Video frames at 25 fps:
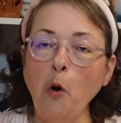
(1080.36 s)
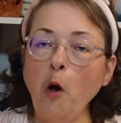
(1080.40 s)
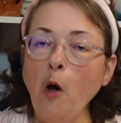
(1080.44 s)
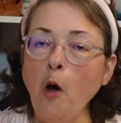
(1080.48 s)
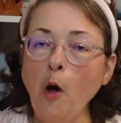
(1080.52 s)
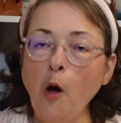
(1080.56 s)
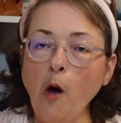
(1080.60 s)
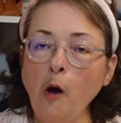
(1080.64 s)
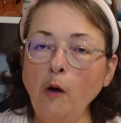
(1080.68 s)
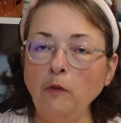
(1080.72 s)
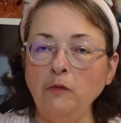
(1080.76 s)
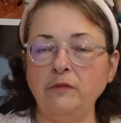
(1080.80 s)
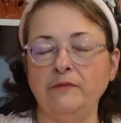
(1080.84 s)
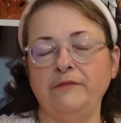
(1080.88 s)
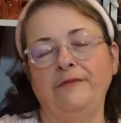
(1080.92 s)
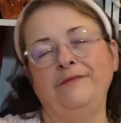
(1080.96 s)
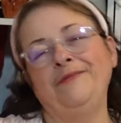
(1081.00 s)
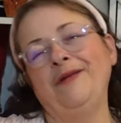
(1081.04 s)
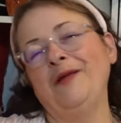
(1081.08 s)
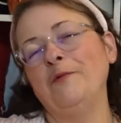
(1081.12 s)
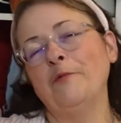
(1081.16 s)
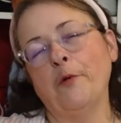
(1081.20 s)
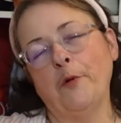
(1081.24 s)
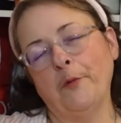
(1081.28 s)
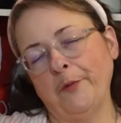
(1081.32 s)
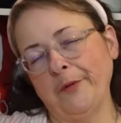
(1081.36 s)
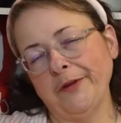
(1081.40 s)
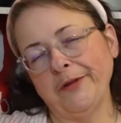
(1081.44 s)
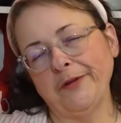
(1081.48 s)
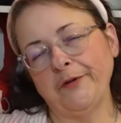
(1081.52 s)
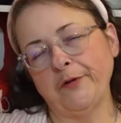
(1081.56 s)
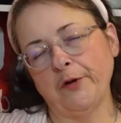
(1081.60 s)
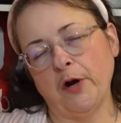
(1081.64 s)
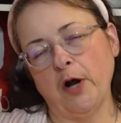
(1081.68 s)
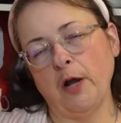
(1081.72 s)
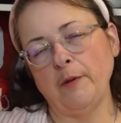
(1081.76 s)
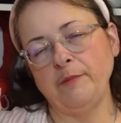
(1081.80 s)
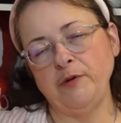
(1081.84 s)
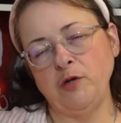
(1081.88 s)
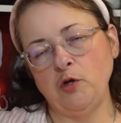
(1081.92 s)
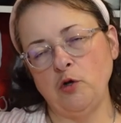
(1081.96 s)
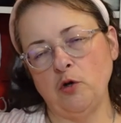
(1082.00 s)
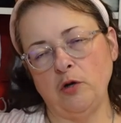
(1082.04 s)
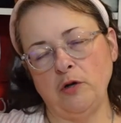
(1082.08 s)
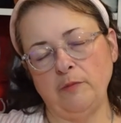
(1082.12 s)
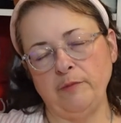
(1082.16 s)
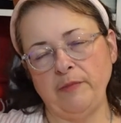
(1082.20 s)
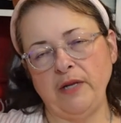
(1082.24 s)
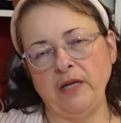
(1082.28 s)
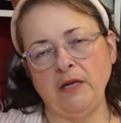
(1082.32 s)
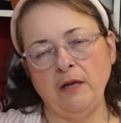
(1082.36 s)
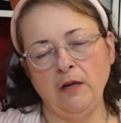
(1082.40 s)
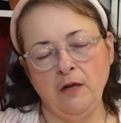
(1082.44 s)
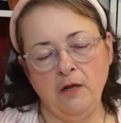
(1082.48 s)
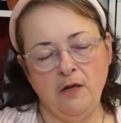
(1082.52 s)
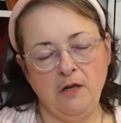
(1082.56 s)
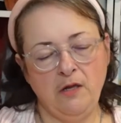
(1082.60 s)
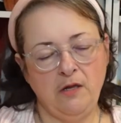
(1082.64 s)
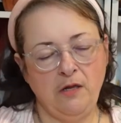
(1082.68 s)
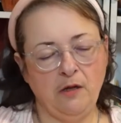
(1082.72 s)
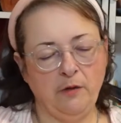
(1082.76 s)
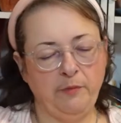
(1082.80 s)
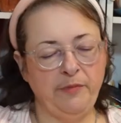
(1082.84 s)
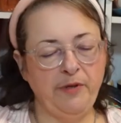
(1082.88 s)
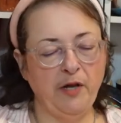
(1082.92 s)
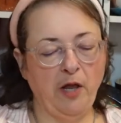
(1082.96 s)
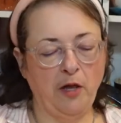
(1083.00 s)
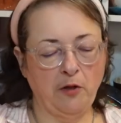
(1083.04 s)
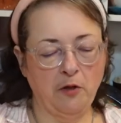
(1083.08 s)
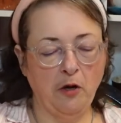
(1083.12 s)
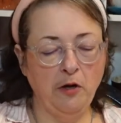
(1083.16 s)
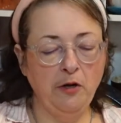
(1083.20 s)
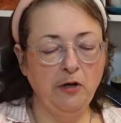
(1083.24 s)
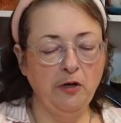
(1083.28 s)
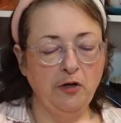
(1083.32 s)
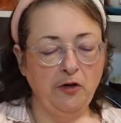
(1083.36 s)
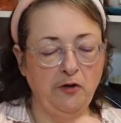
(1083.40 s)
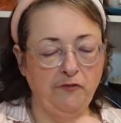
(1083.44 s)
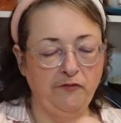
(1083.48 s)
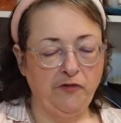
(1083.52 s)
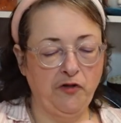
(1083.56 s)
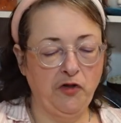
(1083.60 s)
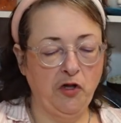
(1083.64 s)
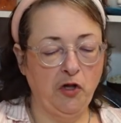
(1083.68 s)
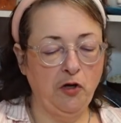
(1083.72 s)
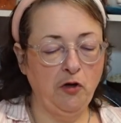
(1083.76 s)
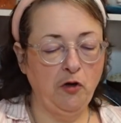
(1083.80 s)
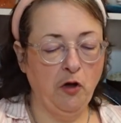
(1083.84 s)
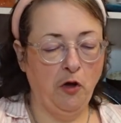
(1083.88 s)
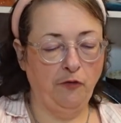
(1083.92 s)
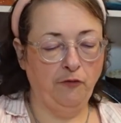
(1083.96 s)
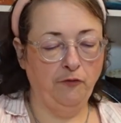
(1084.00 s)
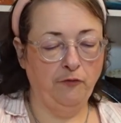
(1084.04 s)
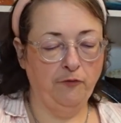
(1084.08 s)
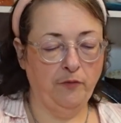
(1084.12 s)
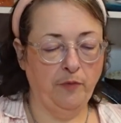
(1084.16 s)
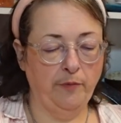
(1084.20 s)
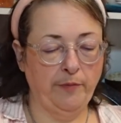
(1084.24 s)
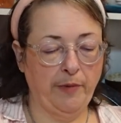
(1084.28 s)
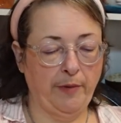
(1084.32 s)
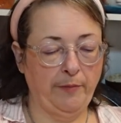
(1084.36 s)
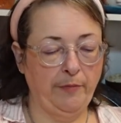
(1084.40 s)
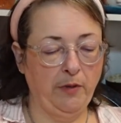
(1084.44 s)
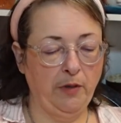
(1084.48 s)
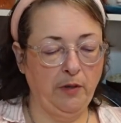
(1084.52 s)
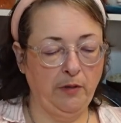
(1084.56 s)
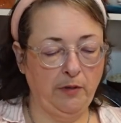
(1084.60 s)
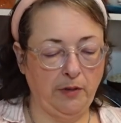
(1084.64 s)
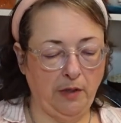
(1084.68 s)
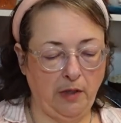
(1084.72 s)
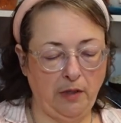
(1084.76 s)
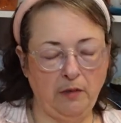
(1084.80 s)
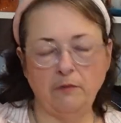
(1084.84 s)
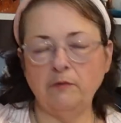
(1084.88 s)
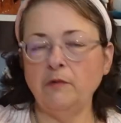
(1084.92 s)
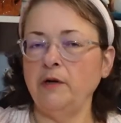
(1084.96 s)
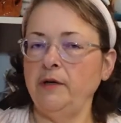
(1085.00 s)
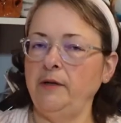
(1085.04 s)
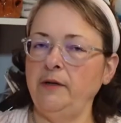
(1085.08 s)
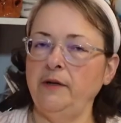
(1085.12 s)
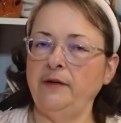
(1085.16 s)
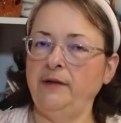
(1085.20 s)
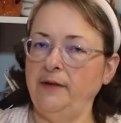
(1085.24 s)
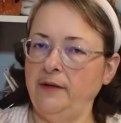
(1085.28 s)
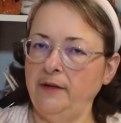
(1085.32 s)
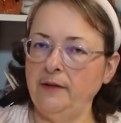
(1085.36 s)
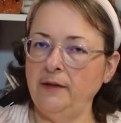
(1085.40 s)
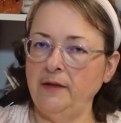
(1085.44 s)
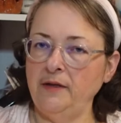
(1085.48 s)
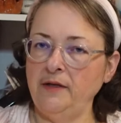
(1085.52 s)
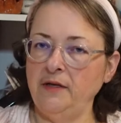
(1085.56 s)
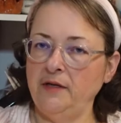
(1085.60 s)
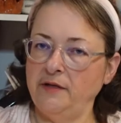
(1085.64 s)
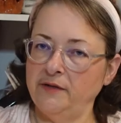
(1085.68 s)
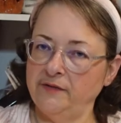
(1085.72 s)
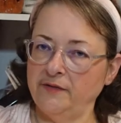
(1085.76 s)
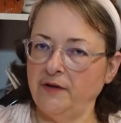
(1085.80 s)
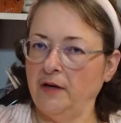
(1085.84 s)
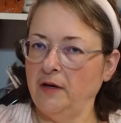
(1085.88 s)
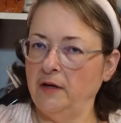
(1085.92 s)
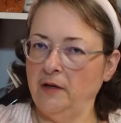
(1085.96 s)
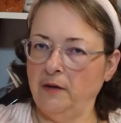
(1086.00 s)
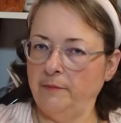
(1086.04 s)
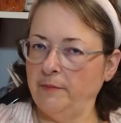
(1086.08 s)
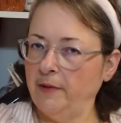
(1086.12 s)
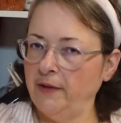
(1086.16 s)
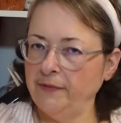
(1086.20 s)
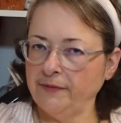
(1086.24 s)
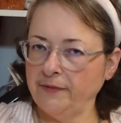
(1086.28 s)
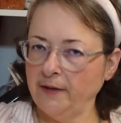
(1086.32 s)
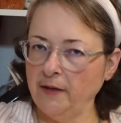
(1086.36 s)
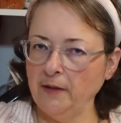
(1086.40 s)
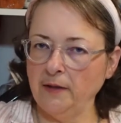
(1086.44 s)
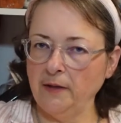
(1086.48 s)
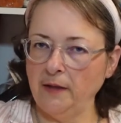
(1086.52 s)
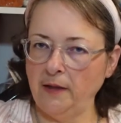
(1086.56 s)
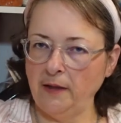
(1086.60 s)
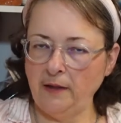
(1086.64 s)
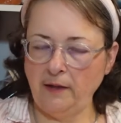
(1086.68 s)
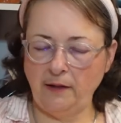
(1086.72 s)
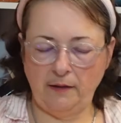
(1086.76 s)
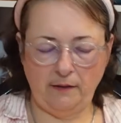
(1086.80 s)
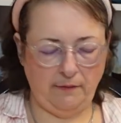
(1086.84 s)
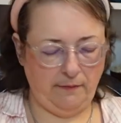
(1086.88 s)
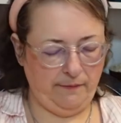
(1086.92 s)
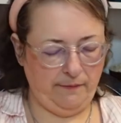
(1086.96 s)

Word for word: won't. He won't really cry, you know what I mean? He'll be like, I didn't even get nothing for my birthday. Well, you did. You just got it a month early.